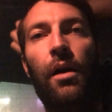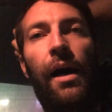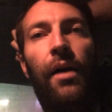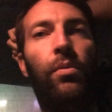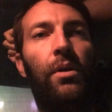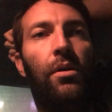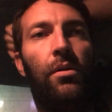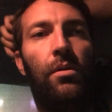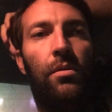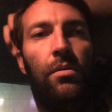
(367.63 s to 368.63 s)
I
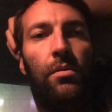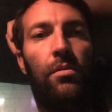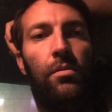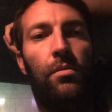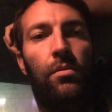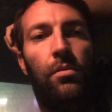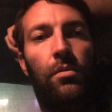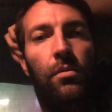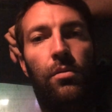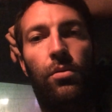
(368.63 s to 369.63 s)
will
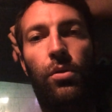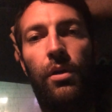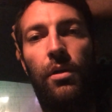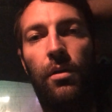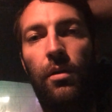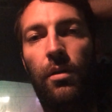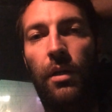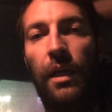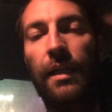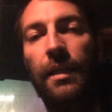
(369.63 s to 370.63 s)
look
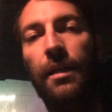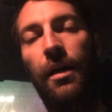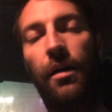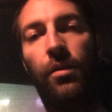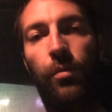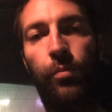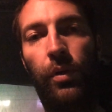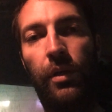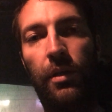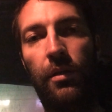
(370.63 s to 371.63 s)
any other
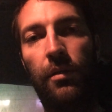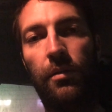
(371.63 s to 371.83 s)
book,